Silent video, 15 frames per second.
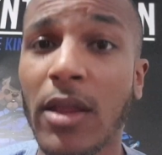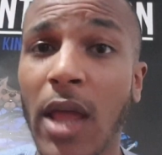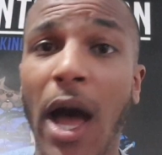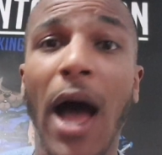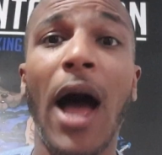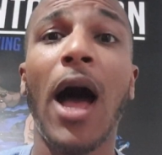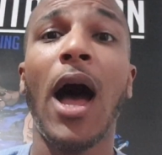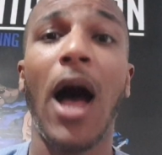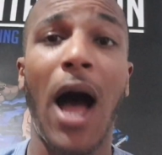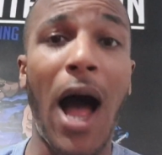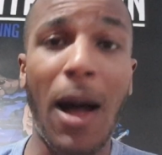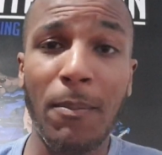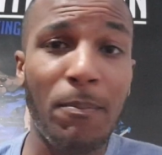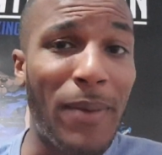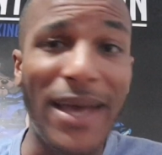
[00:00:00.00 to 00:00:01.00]
that
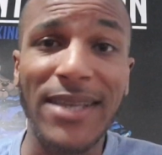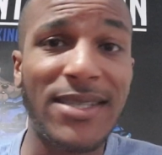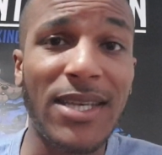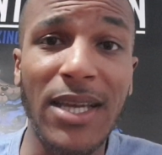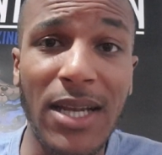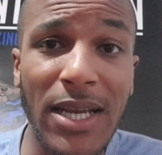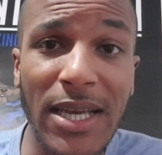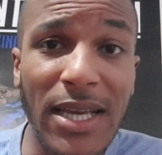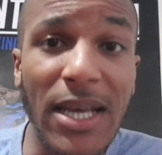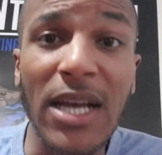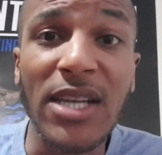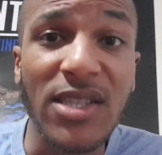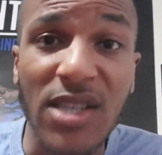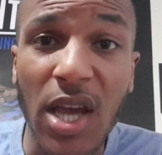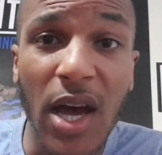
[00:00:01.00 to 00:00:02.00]
I'm basically
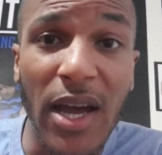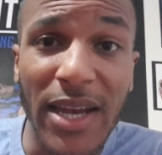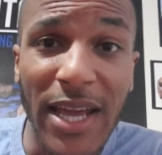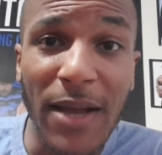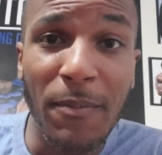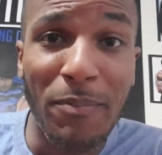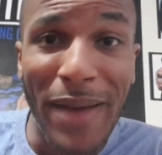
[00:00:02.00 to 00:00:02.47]
turning